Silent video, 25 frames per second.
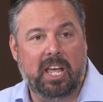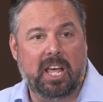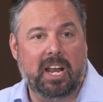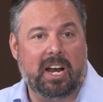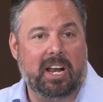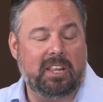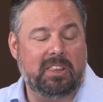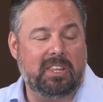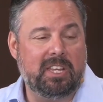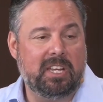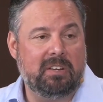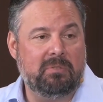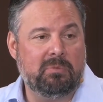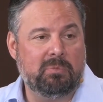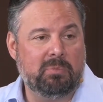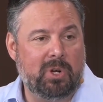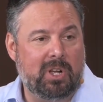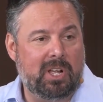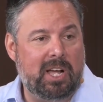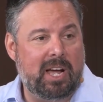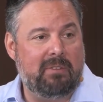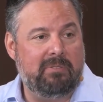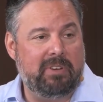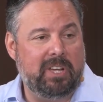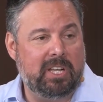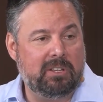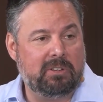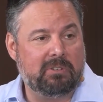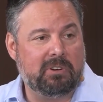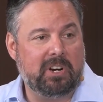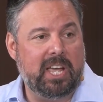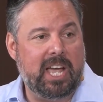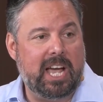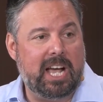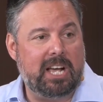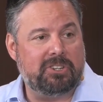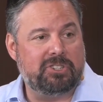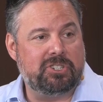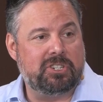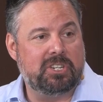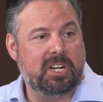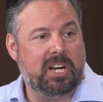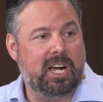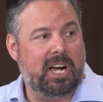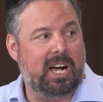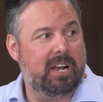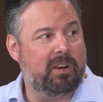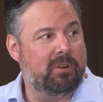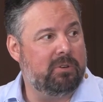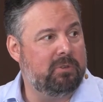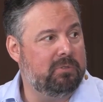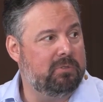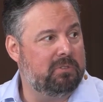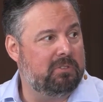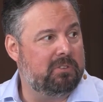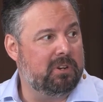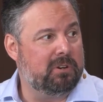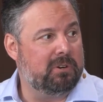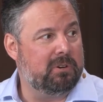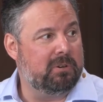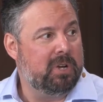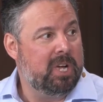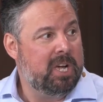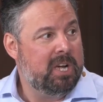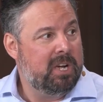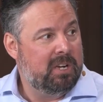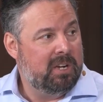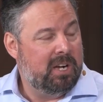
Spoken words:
and I think we'll have Hillary Ashton on, who's their